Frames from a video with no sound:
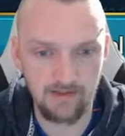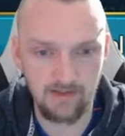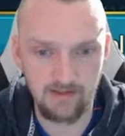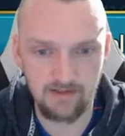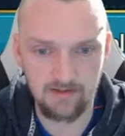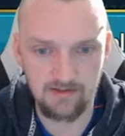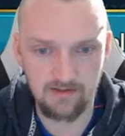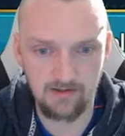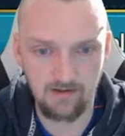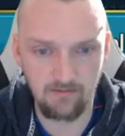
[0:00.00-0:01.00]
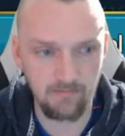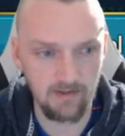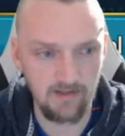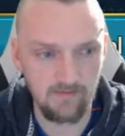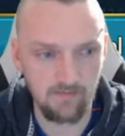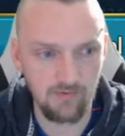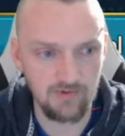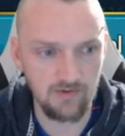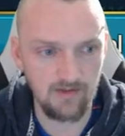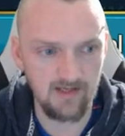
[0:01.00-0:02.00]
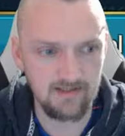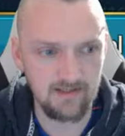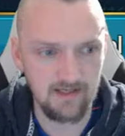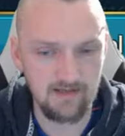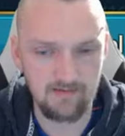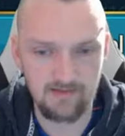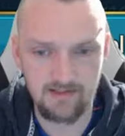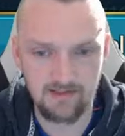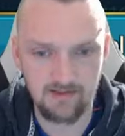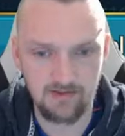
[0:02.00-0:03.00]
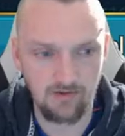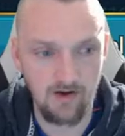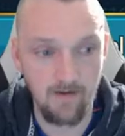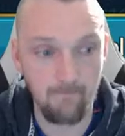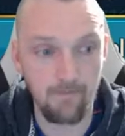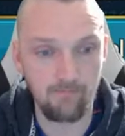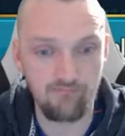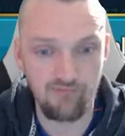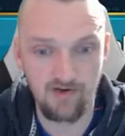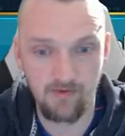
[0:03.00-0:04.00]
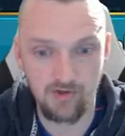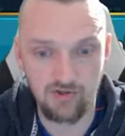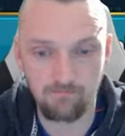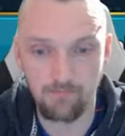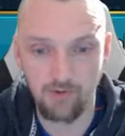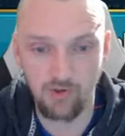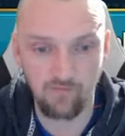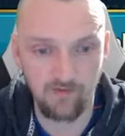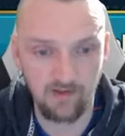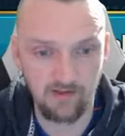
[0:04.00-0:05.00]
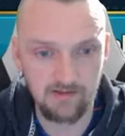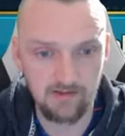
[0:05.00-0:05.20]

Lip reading: It is unbelievable. So unless the gear is 6-star, I'm pretty much perfect.